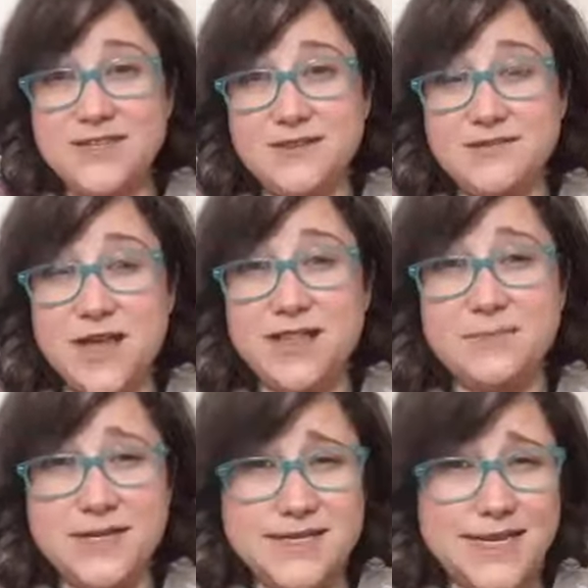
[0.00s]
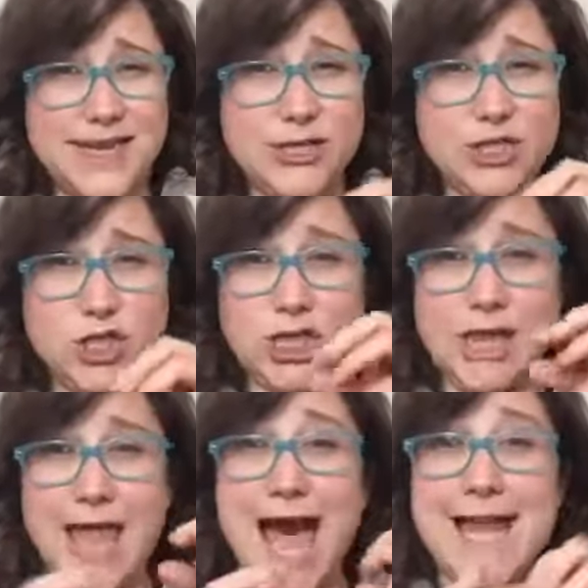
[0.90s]
develop this like
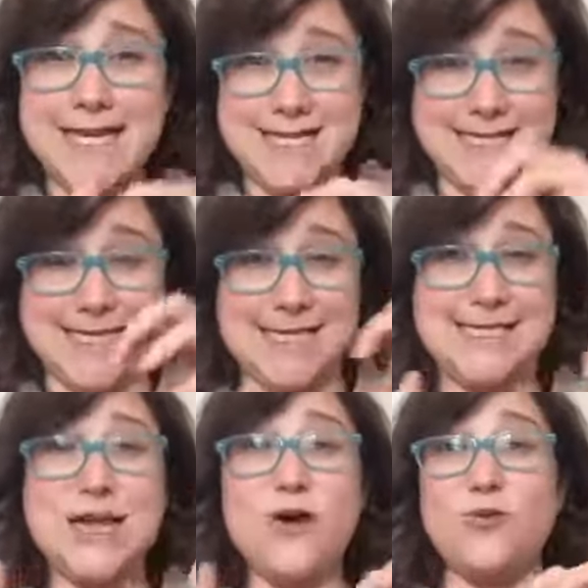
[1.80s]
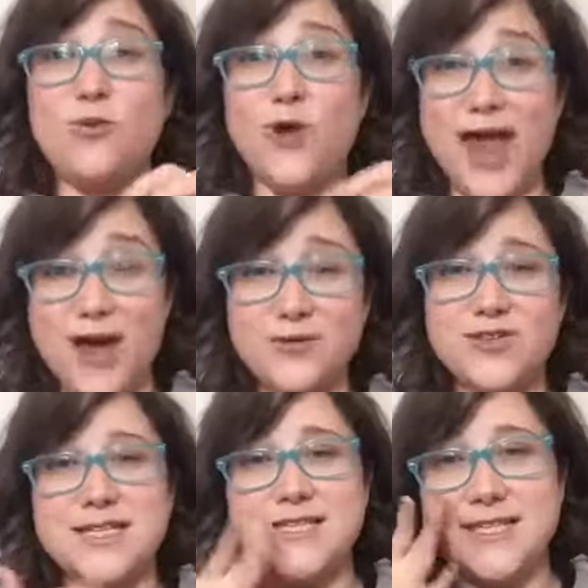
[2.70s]
gelatinousness around
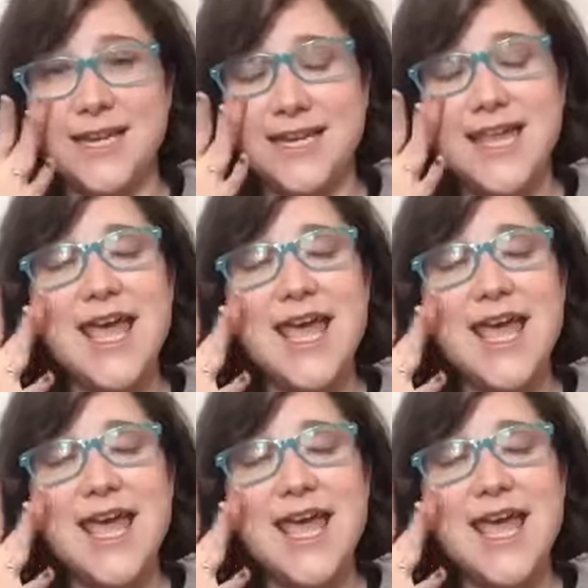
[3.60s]
the seed.